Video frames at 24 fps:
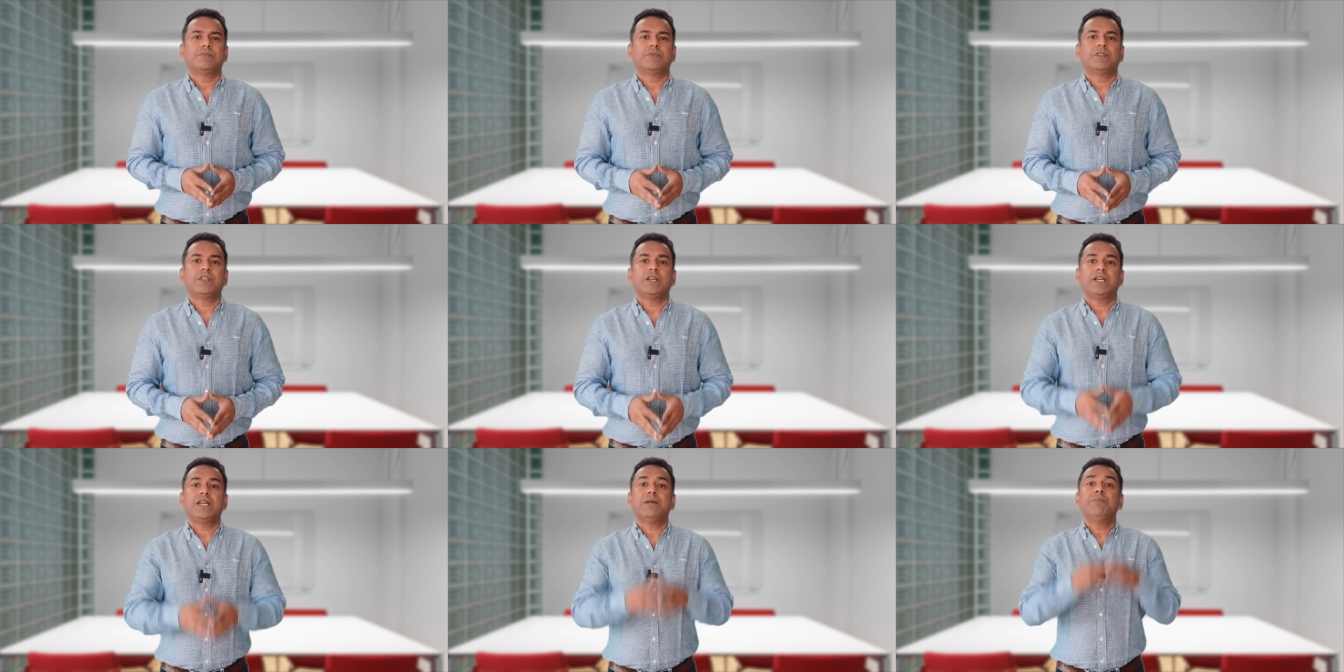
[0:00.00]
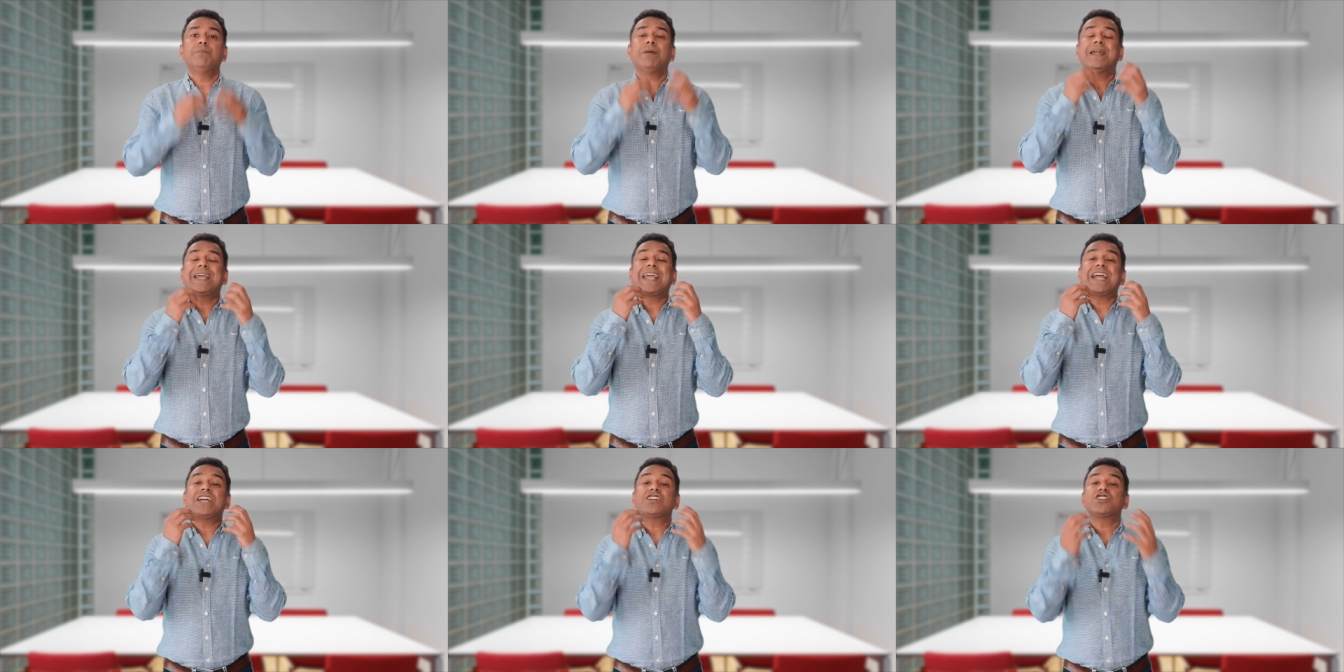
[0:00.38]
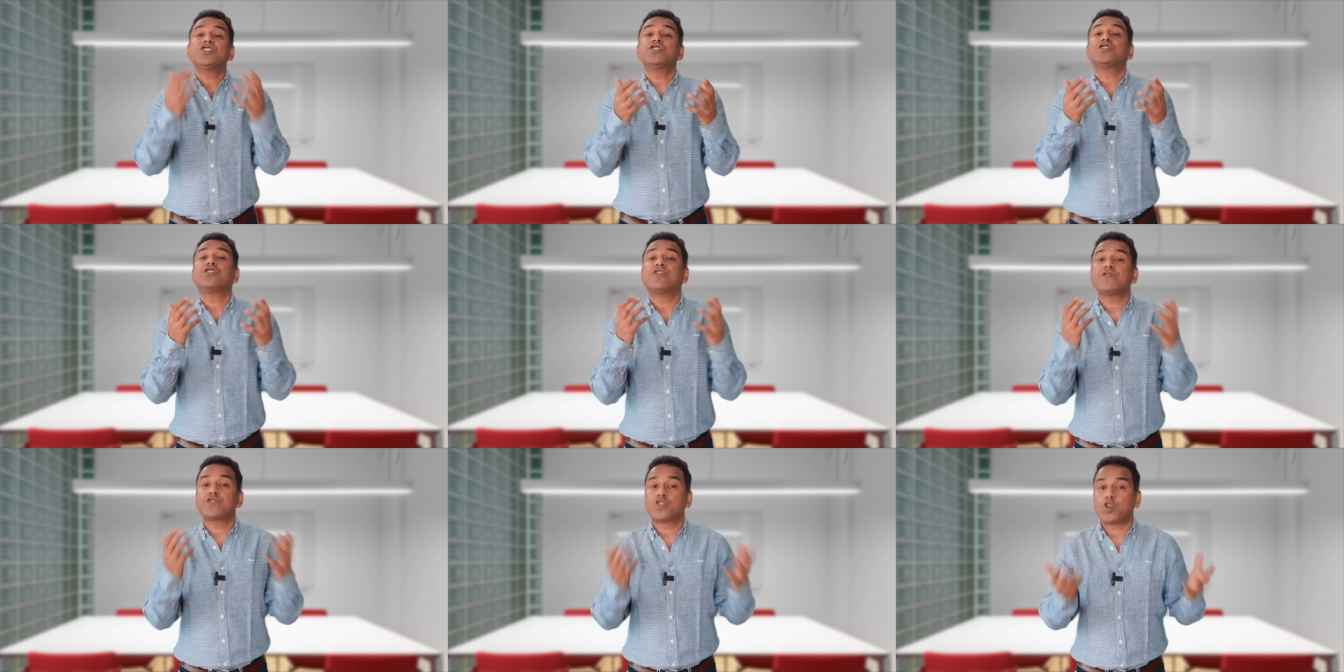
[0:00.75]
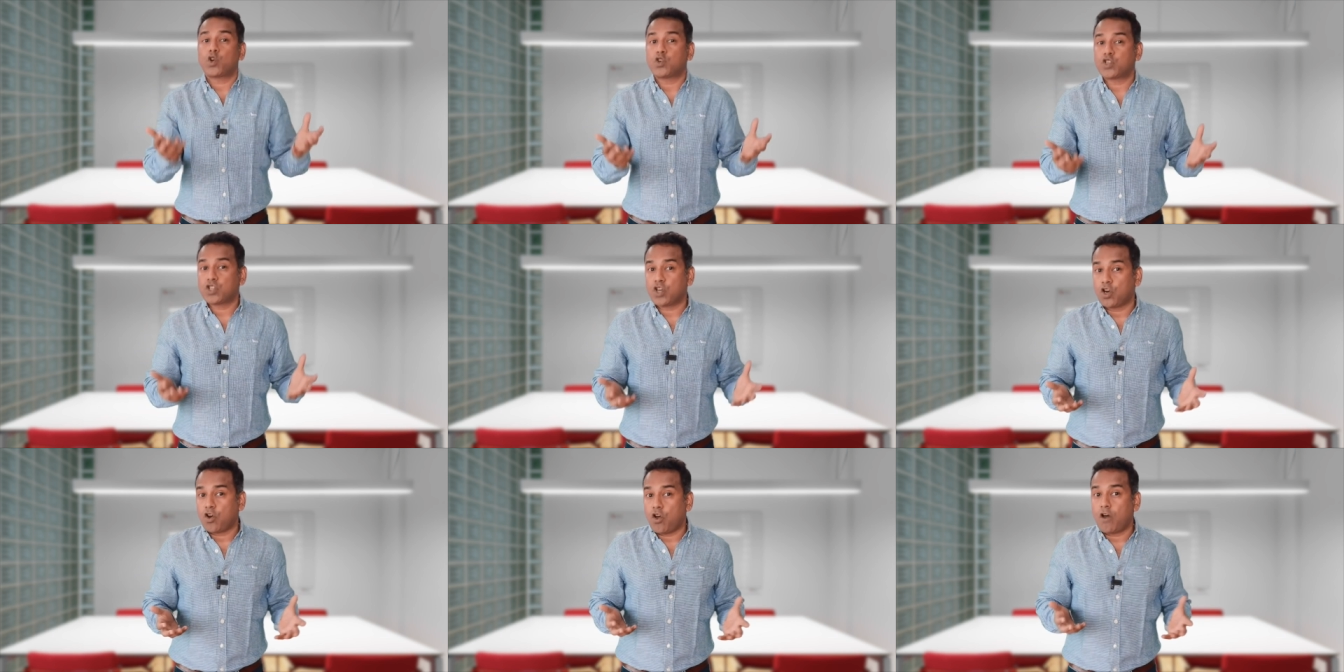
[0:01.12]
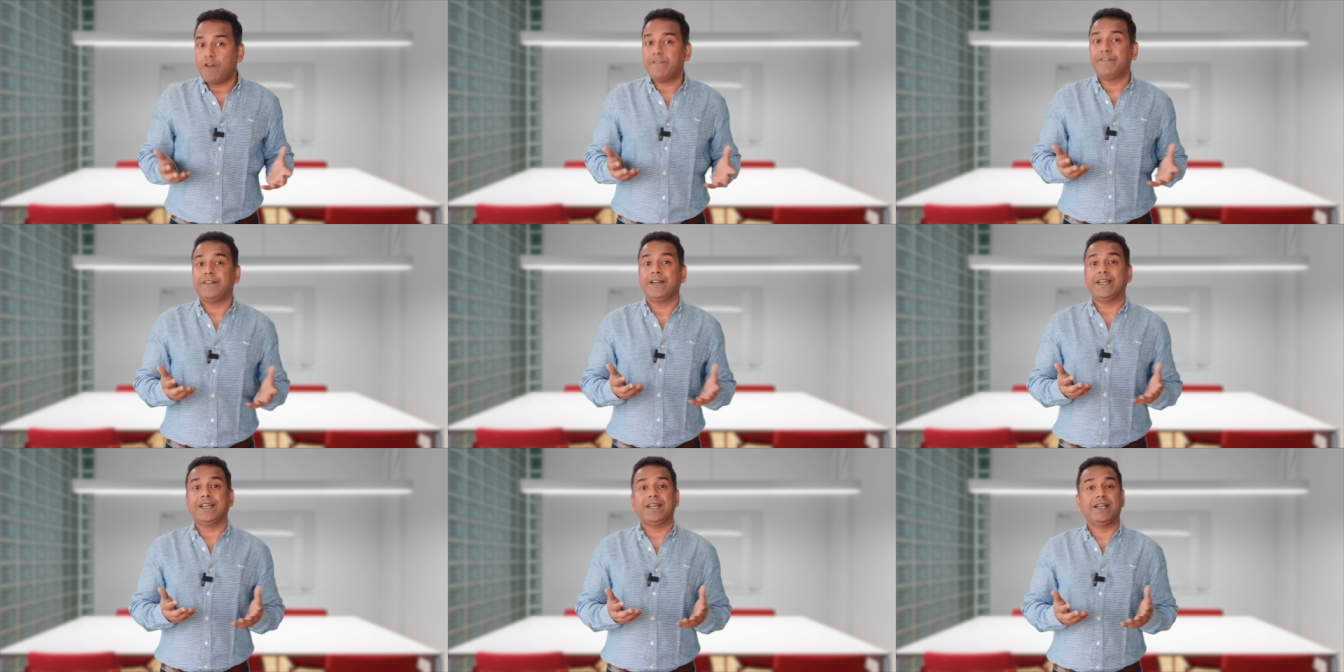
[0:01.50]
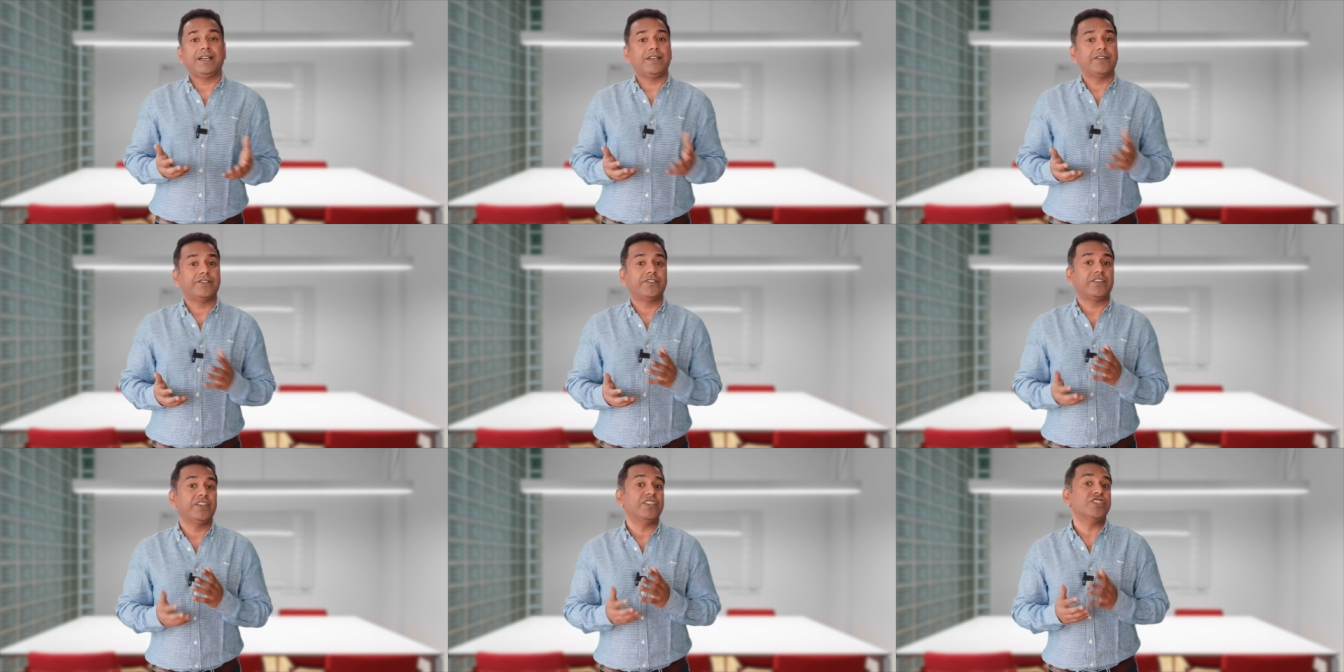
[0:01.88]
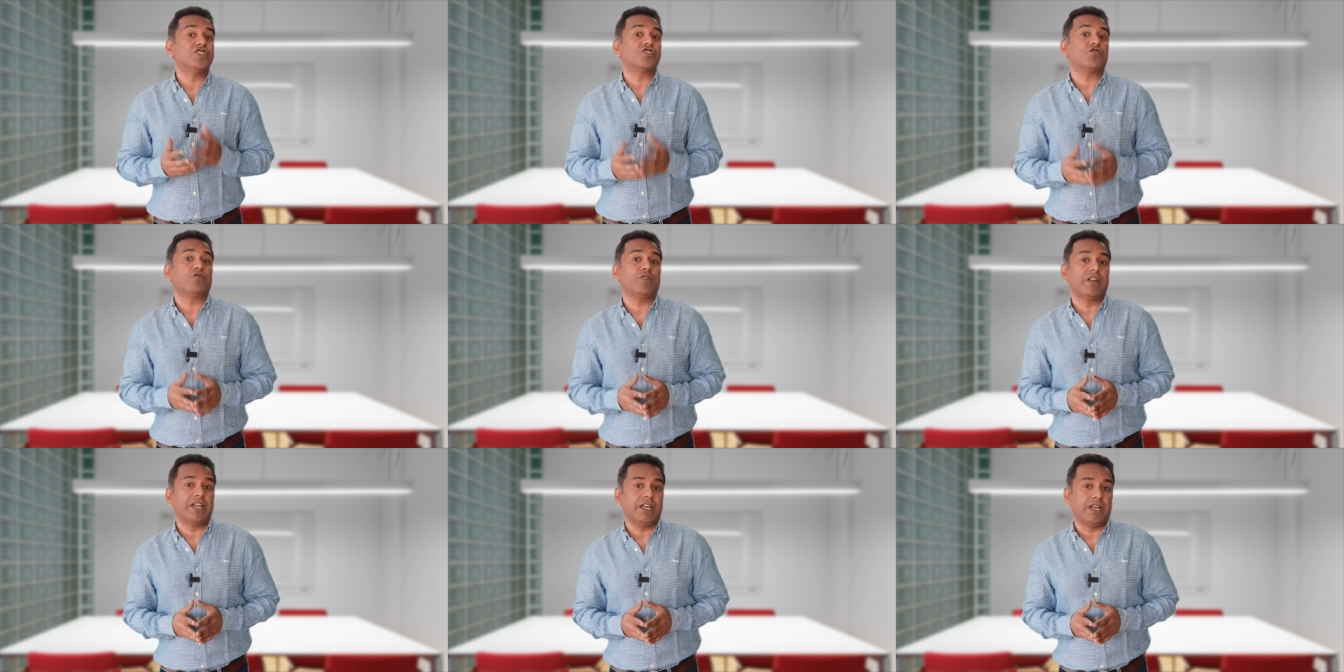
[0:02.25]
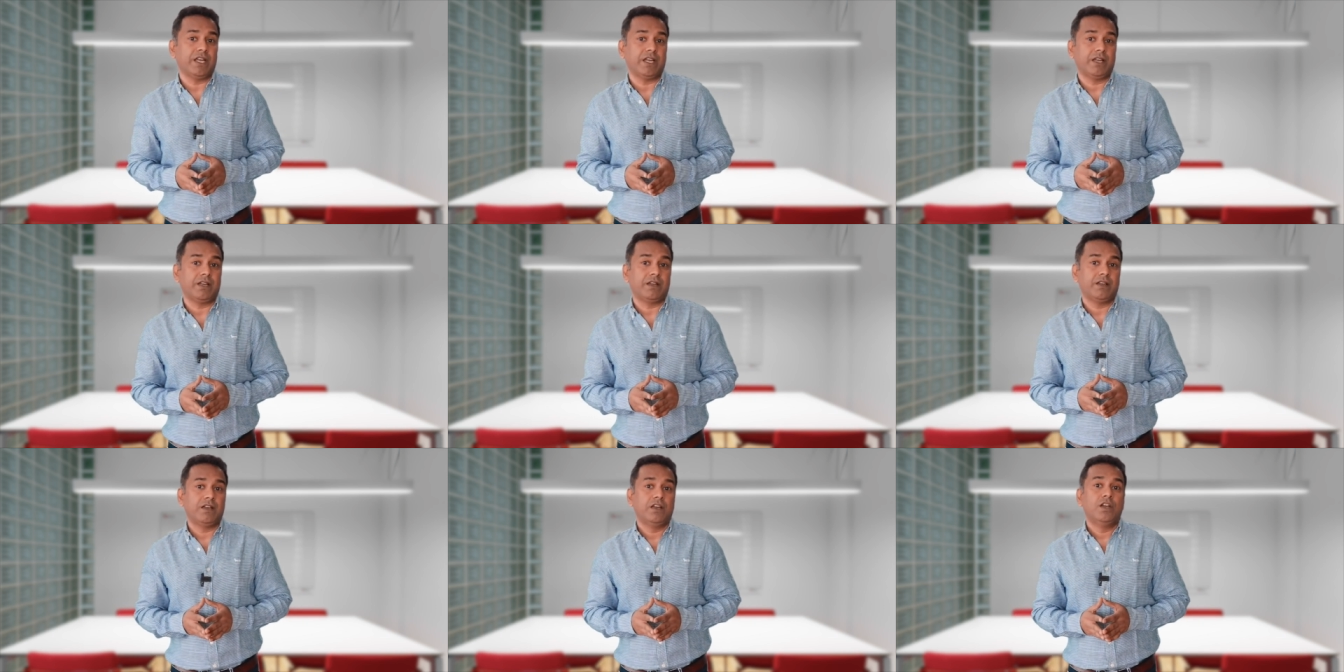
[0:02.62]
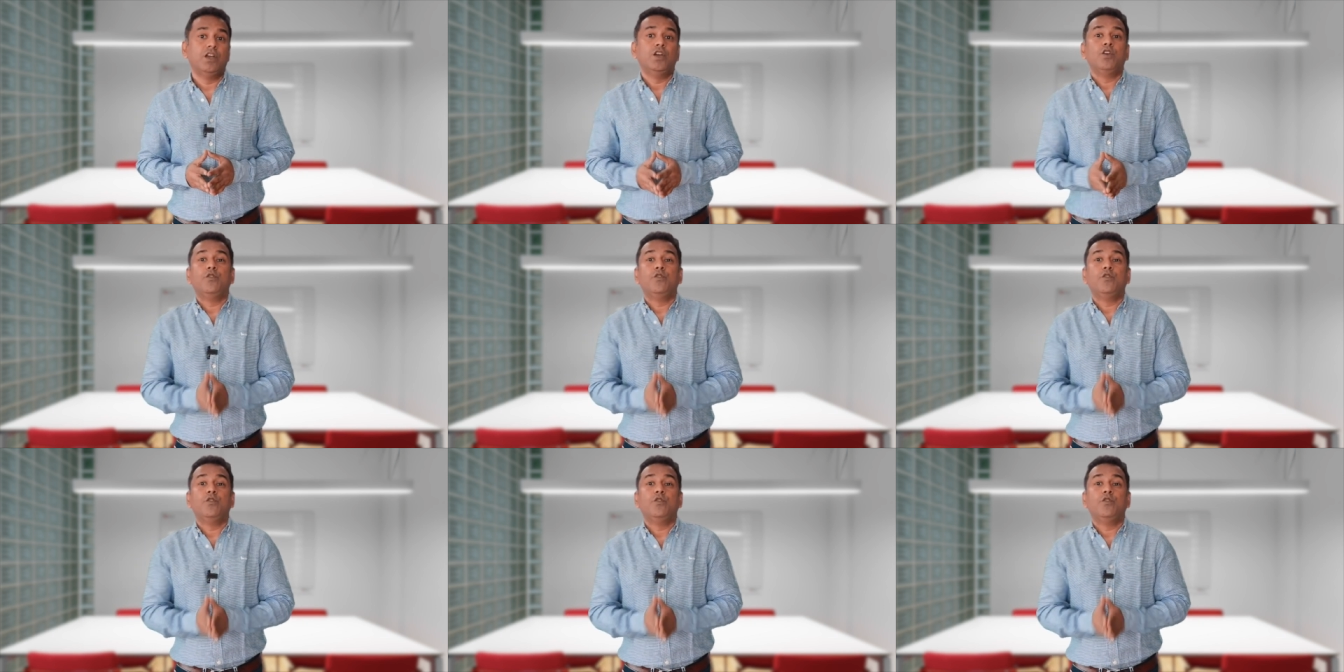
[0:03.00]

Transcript: The implications of social loafing is intriguing.